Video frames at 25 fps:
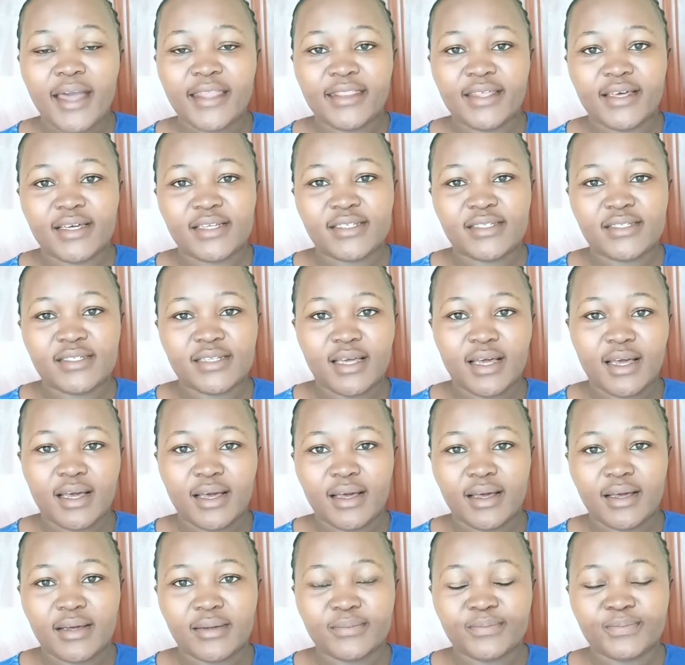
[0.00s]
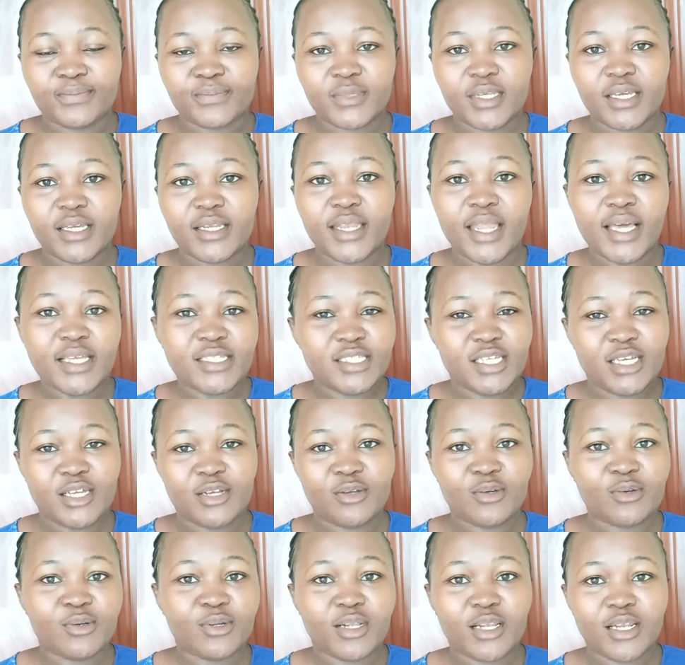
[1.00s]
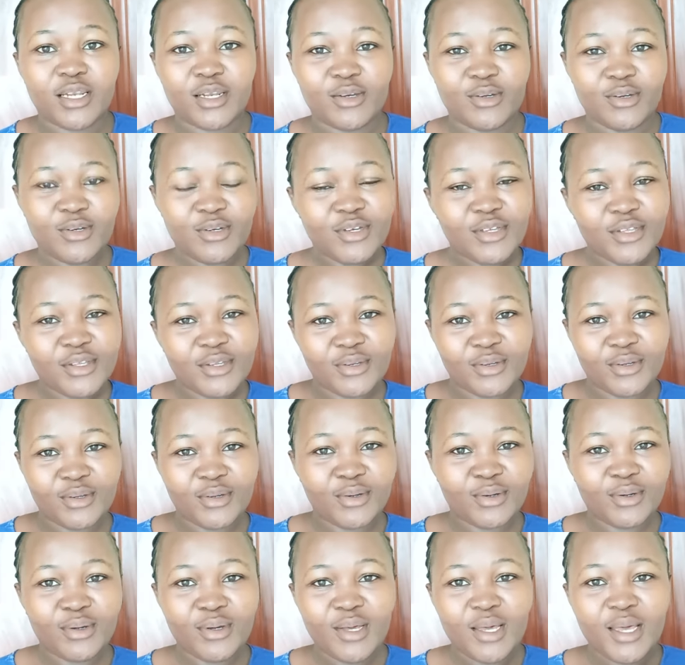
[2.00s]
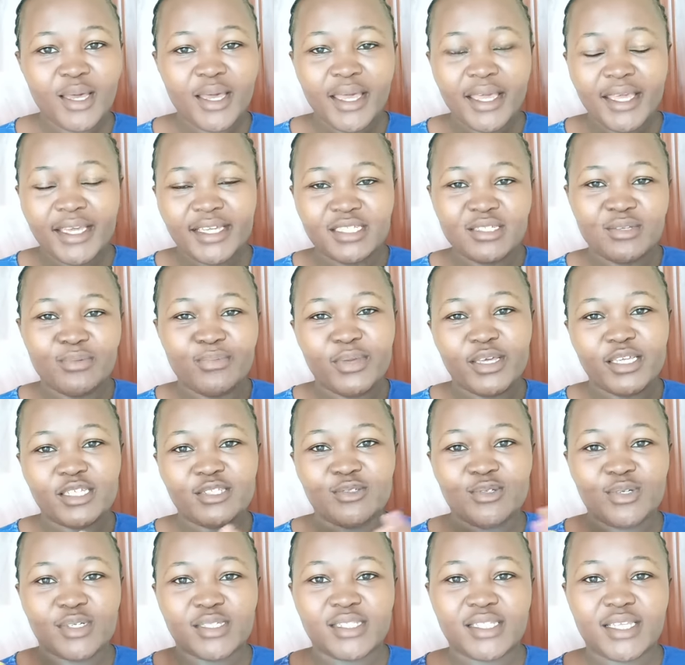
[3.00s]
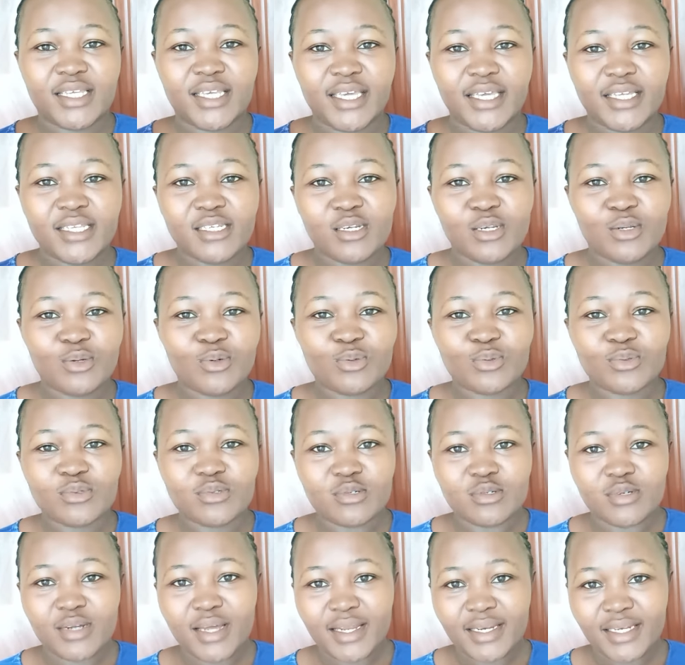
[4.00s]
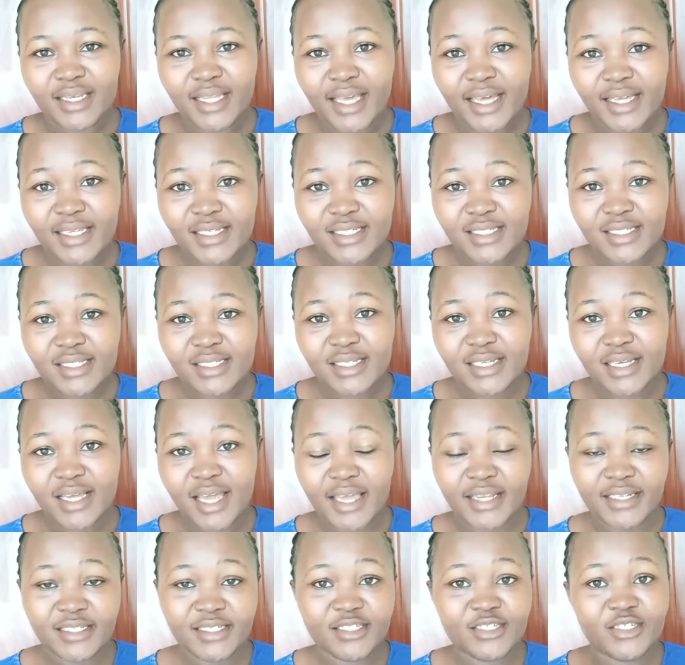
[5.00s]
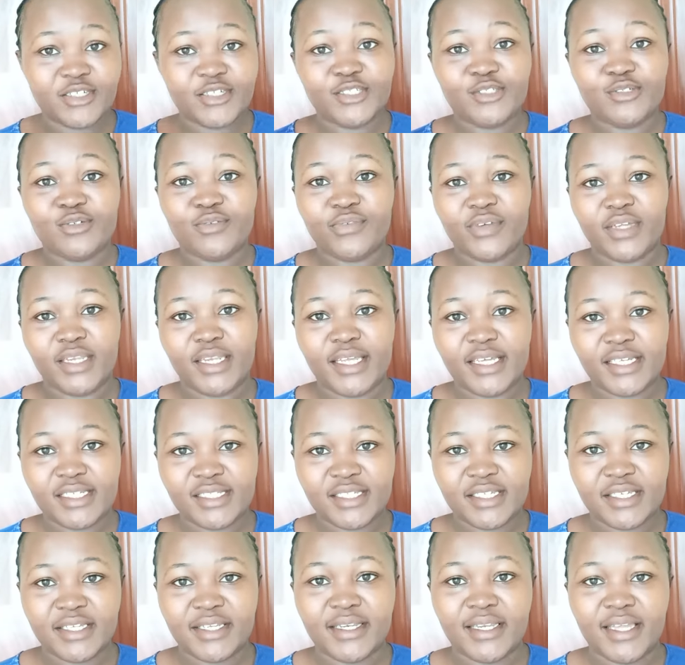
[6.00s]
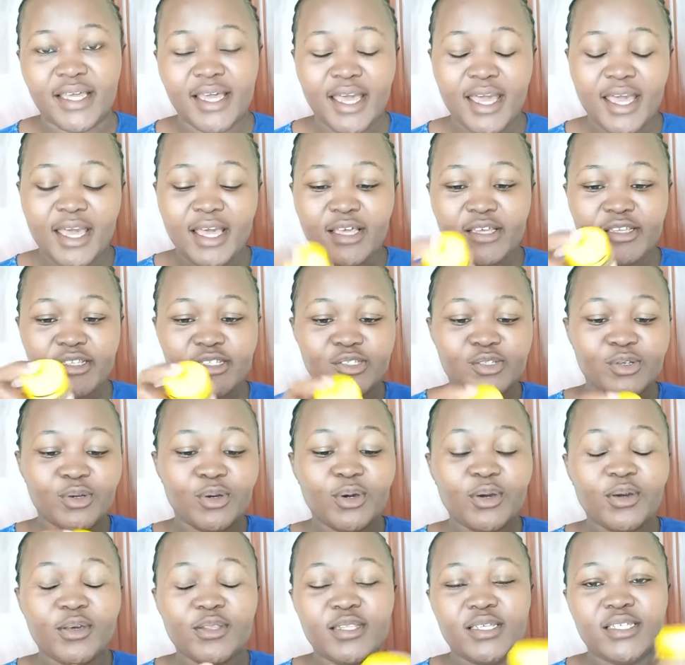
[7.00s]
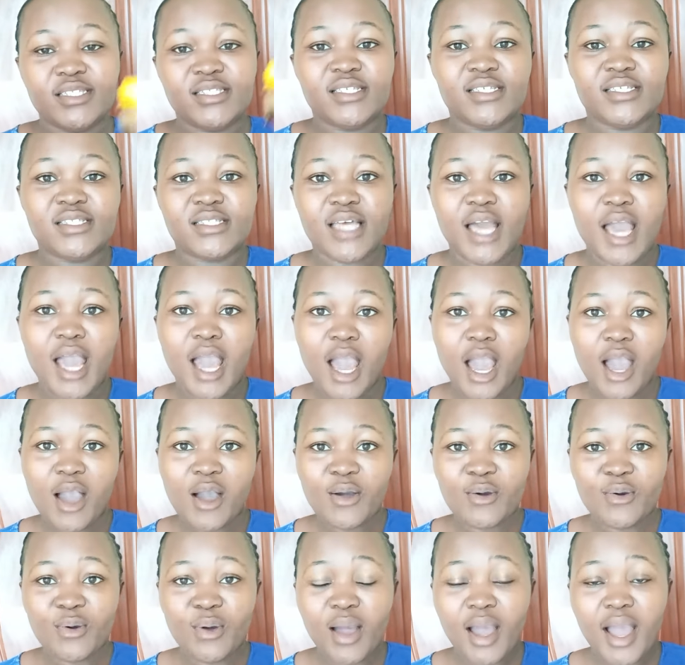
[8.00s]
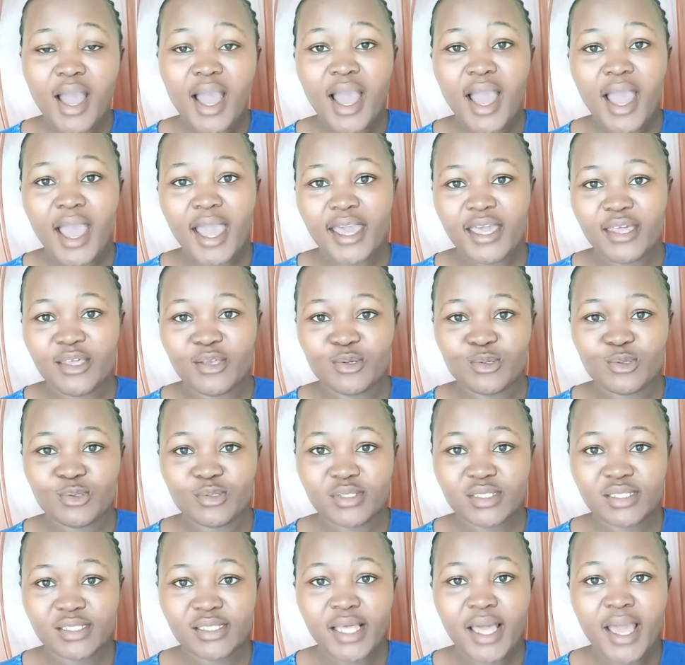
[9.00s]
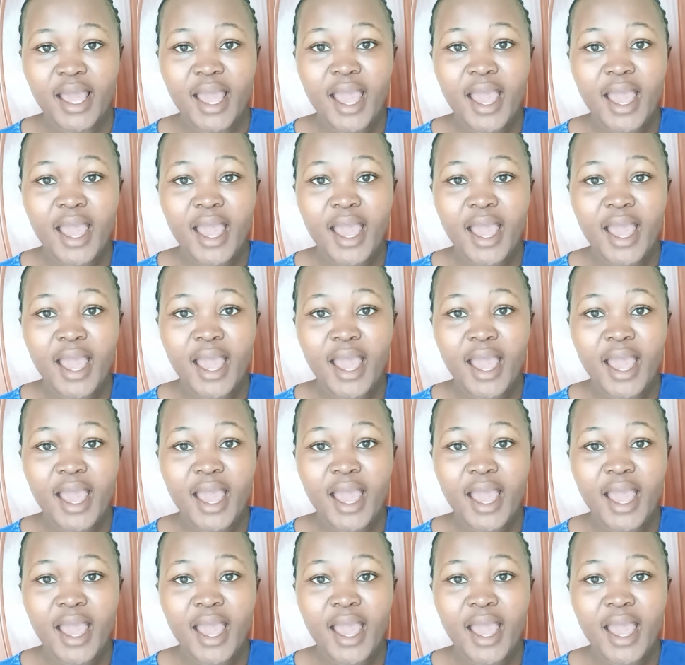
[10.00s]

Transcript: that natural glow. You know, it makes your skin look radiant and rejuvenated. So this is how I use